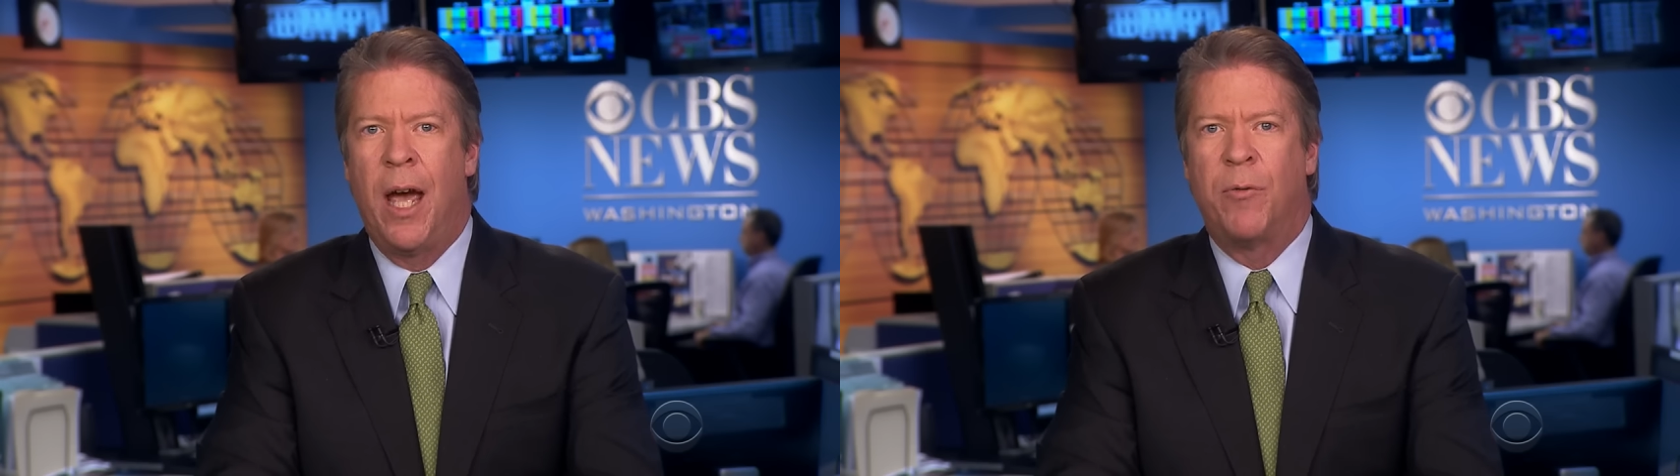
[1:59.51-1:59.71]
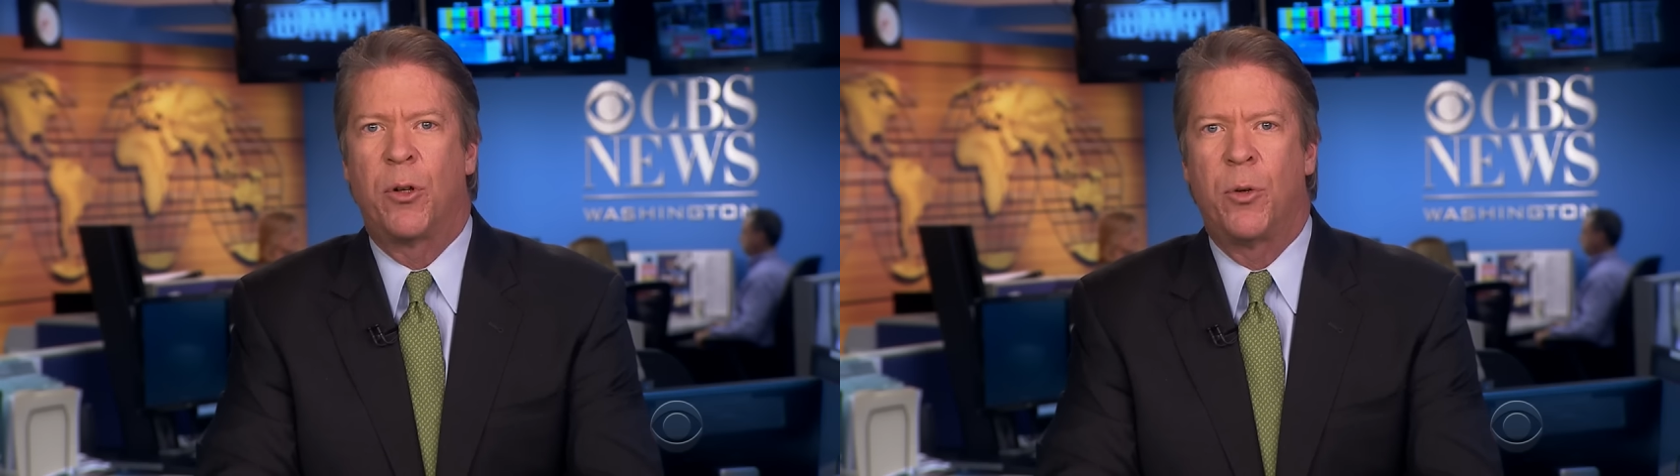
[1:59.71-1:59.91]

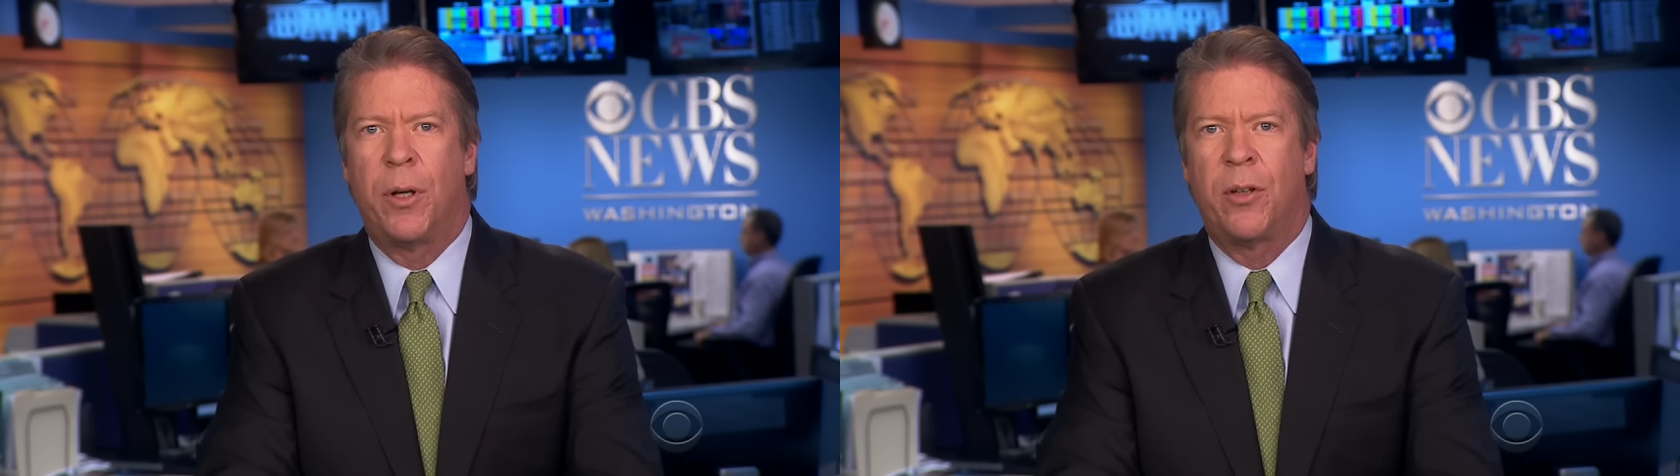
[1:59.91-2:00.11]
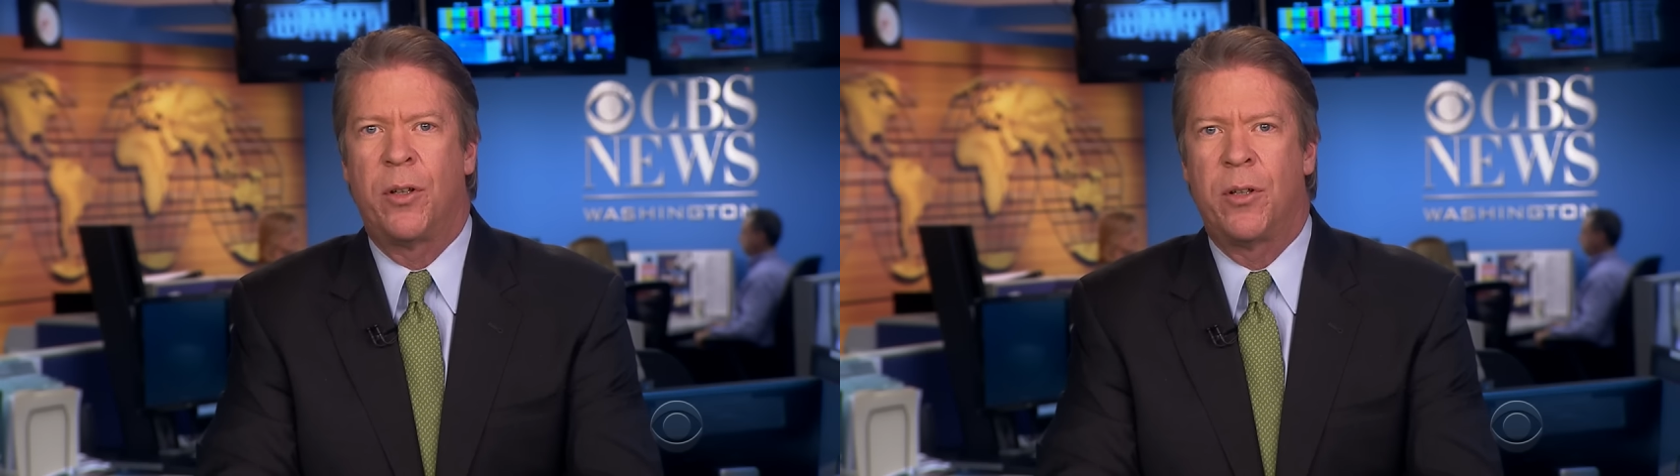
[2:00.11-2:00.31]
after
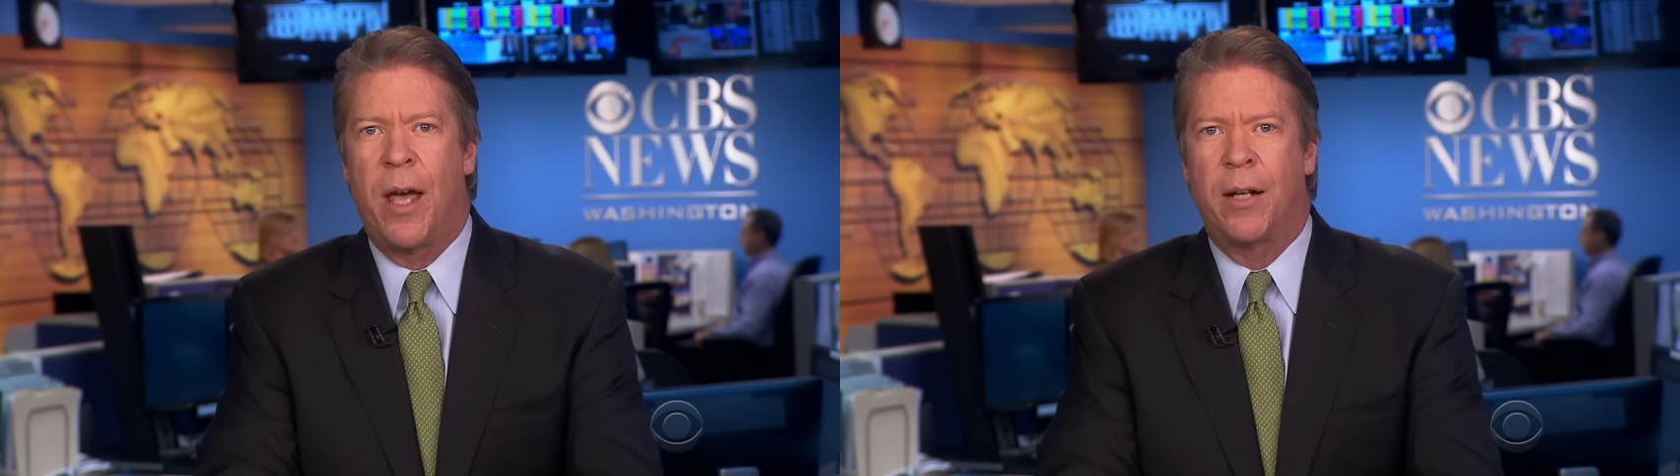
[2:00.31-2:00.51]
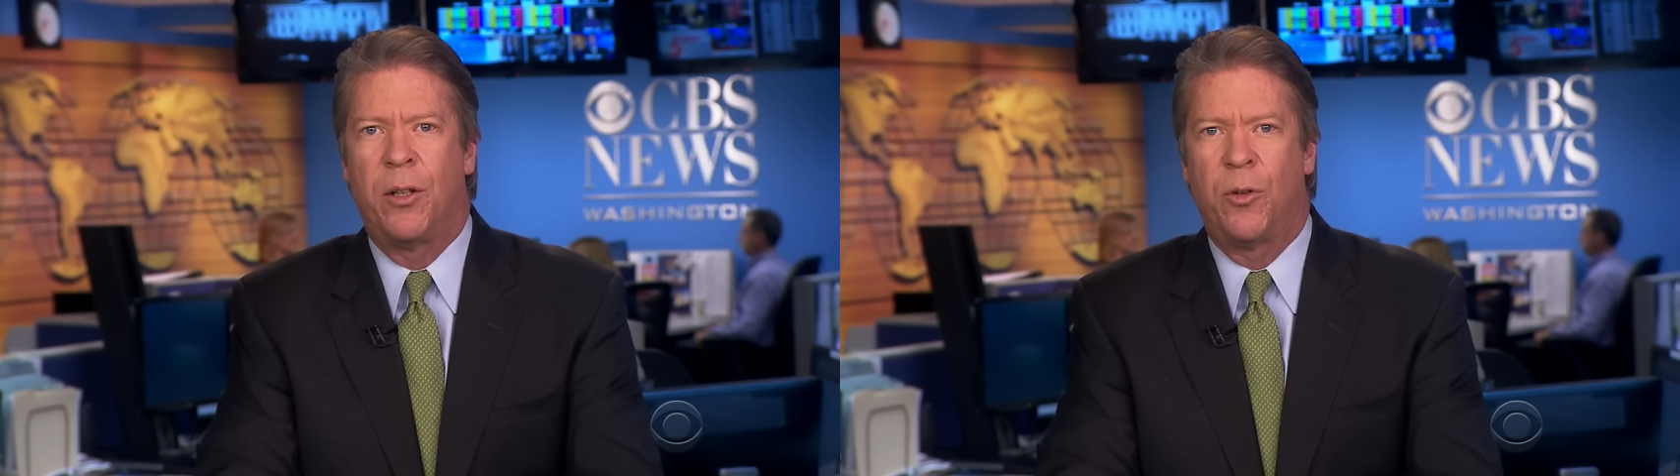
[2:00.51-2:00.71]
critics
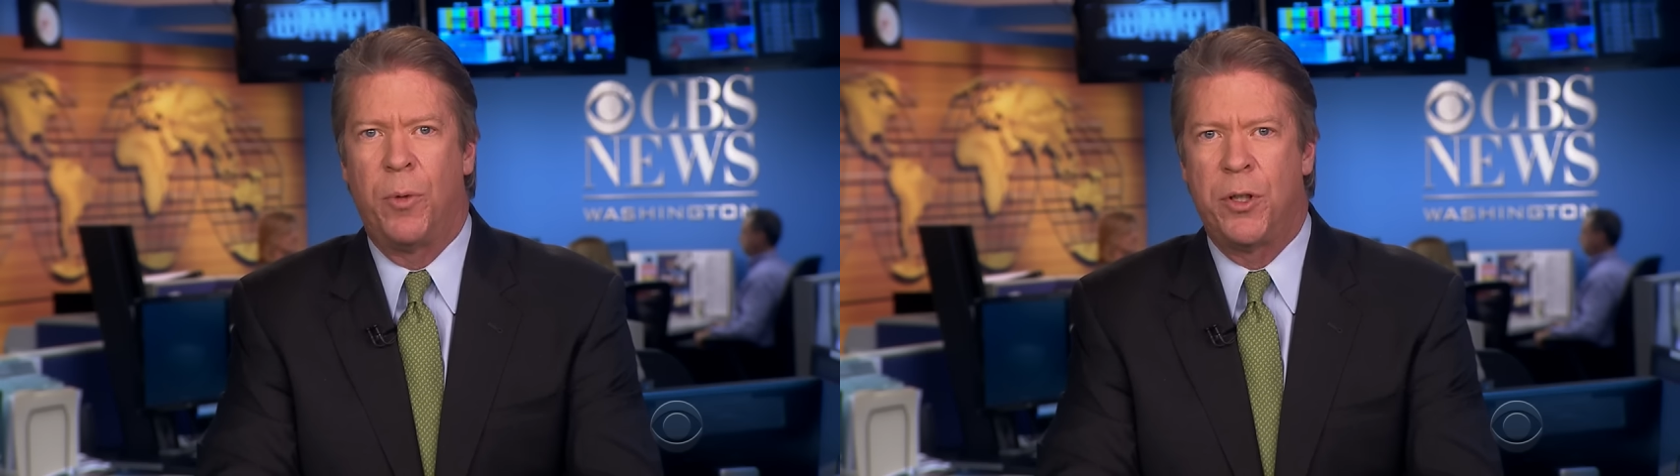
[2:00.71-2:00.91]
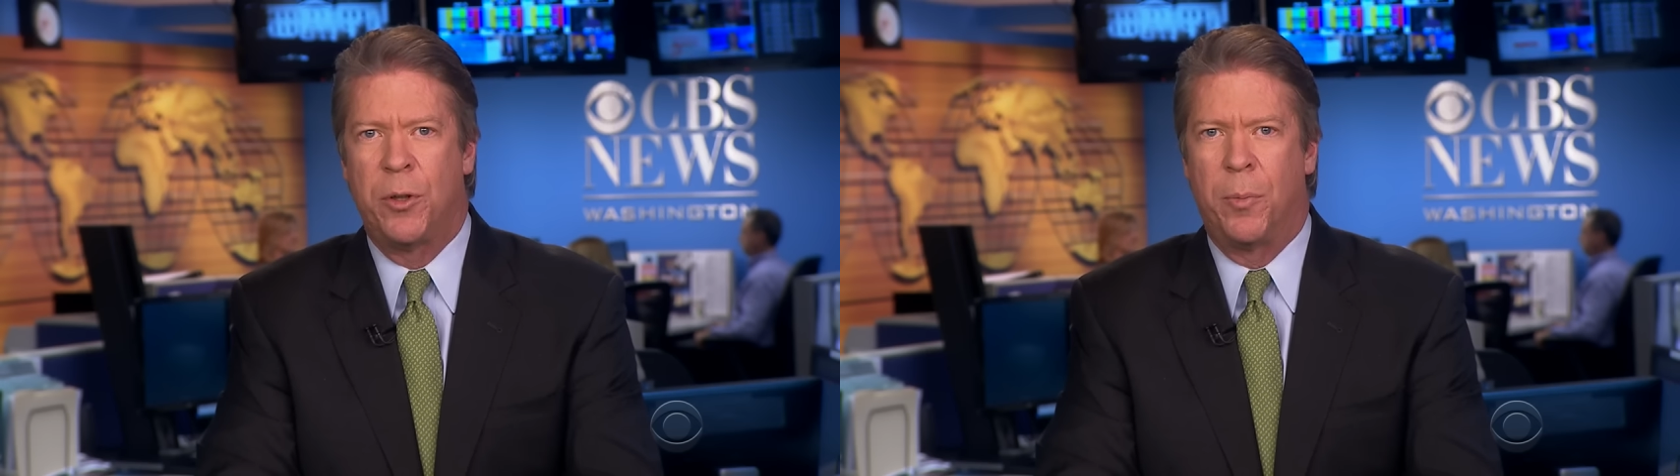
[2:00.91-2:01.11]
attacked his
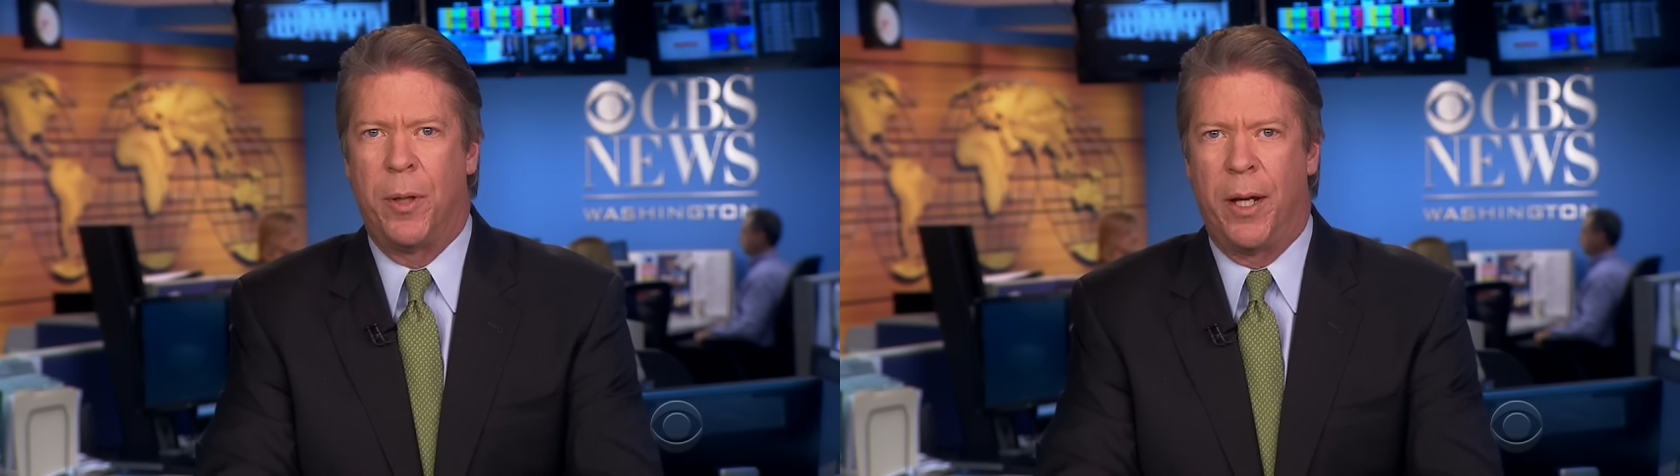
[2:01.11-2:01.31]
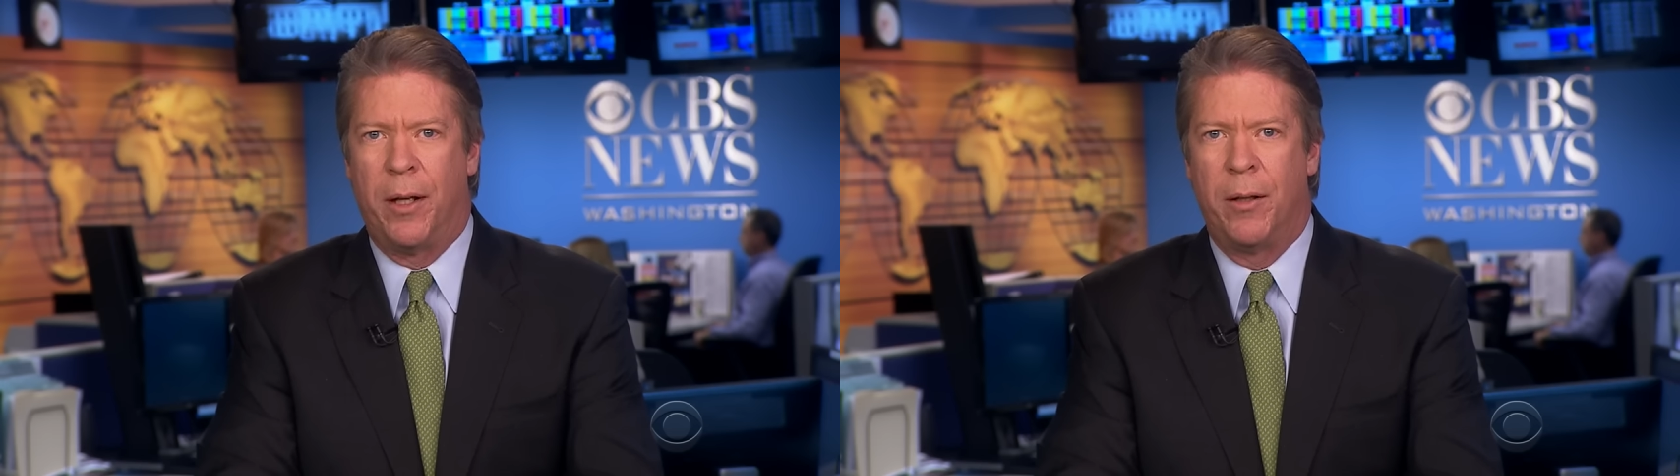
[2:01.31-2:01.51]
original
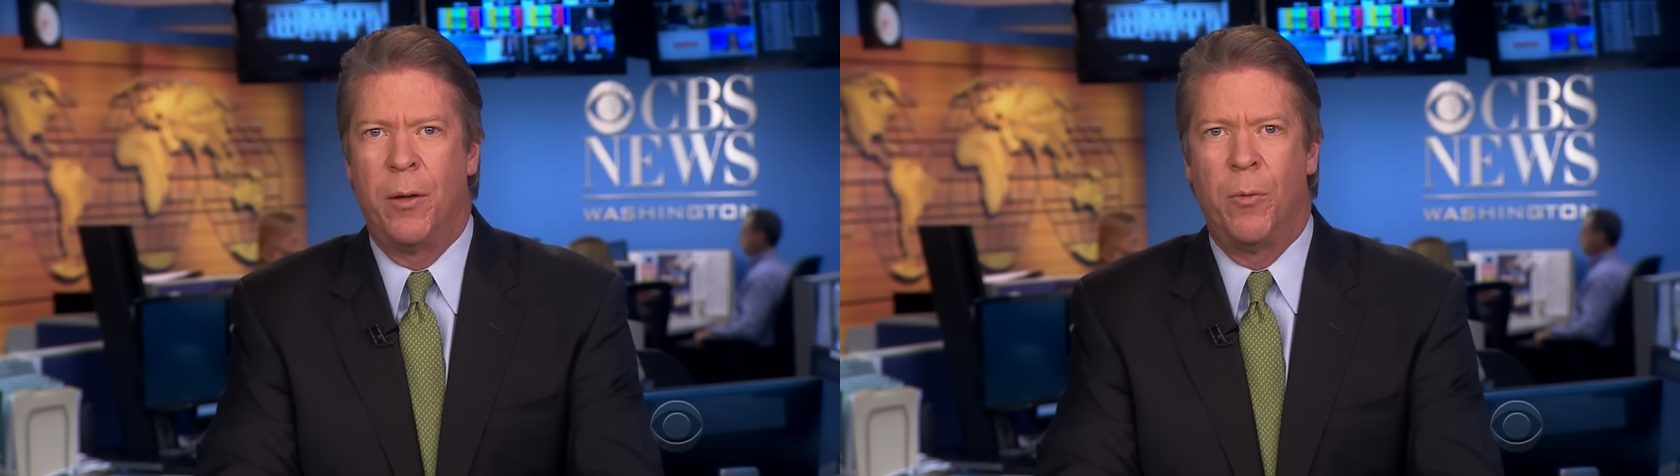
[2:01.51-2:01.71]
plan,